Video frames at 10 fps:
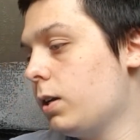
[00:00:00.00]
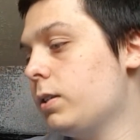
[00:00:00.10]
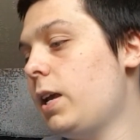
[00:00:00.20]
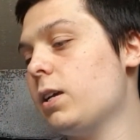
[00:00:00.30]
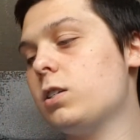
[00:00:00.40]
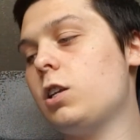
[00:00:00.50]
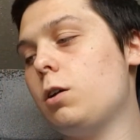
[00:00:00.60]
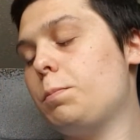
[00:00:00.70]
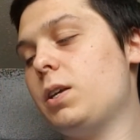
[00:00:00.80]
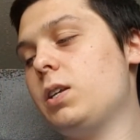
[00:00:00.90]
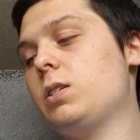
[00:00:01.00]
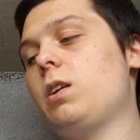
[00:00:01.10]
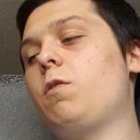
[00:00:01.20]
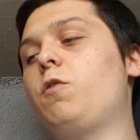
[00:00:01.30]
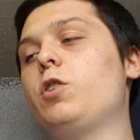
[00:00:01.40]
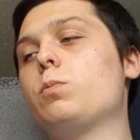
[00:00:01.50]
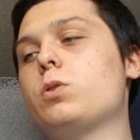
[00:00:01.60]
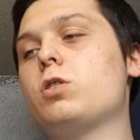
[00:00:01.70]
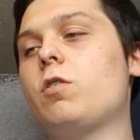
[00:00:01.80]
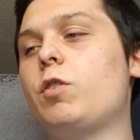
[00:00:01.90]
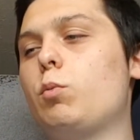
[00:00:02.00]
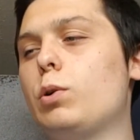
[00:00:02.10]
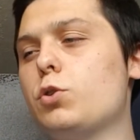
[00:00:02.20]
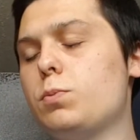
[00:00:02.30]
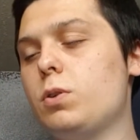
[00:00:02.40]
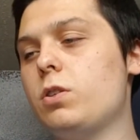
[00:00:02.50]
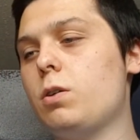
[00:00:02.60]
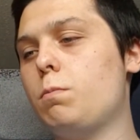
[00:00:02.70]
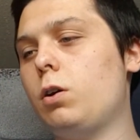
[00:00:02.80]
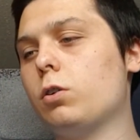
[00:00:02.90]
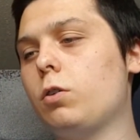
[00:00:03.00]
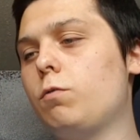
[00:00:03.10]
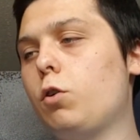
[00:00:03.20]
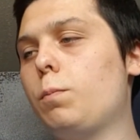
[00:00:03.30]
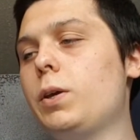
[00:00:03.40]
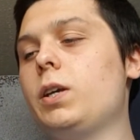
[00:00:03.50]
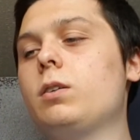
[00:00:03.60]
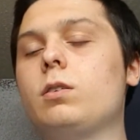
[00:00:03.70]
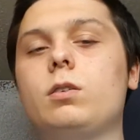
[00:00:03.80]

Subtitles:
Next up is a film starring Will Smith and Margot Robbie.